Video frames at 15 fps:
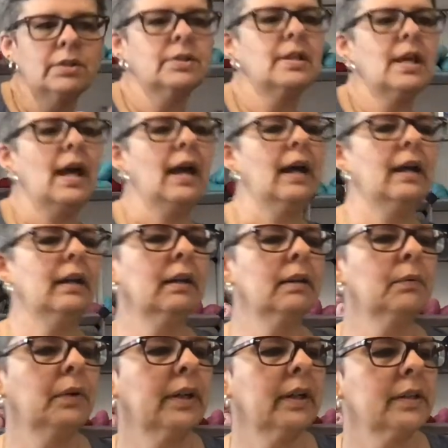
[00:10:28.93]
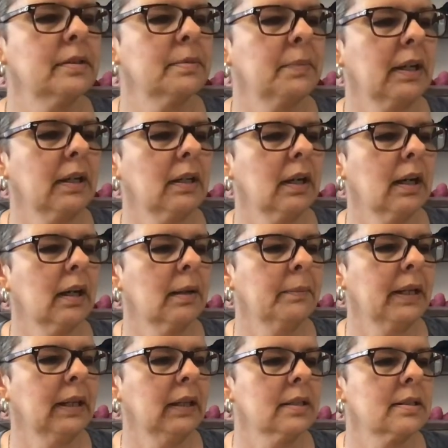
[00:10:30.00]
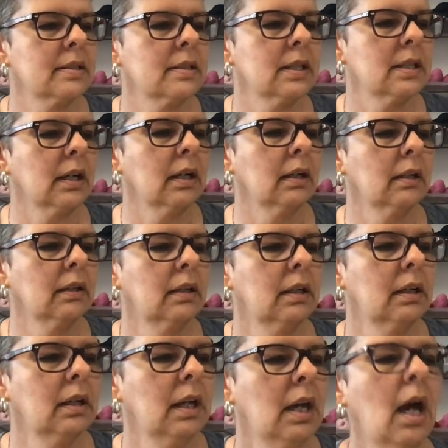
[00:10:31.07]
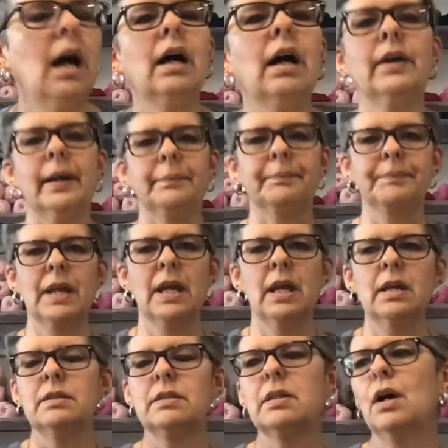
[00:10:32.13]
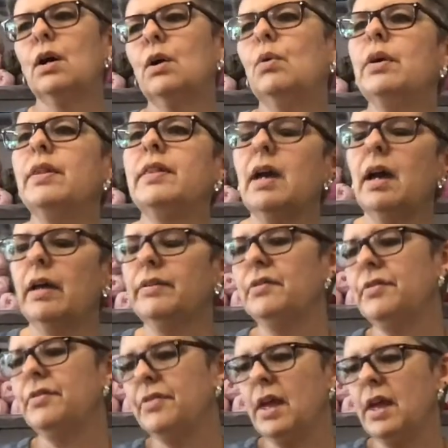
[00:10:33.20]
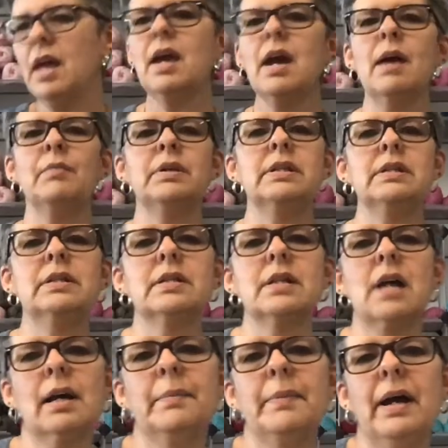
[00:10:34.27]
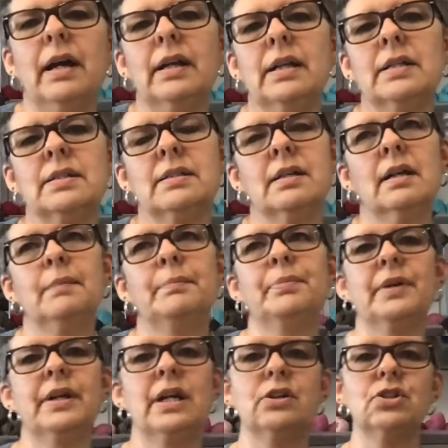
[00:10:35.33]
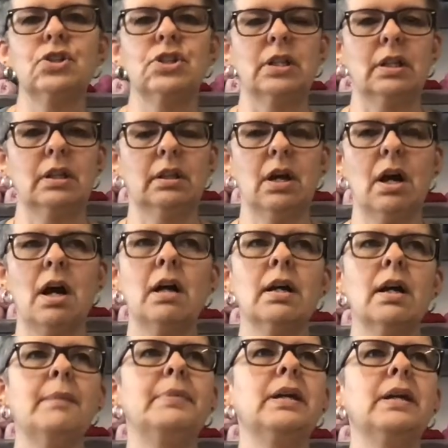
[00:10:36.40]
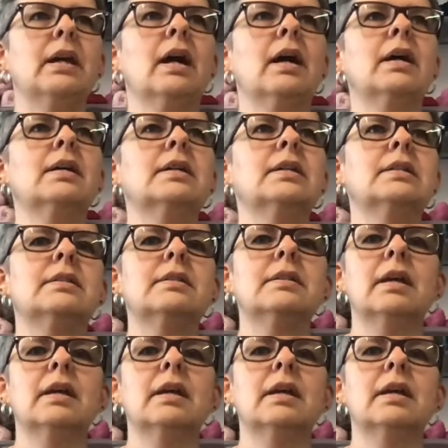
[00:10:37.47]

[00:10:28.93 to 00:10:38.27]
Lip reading: that. What else am I got on my list here? Okay, so the other thing I wanted to talk about is the brioche knit along, because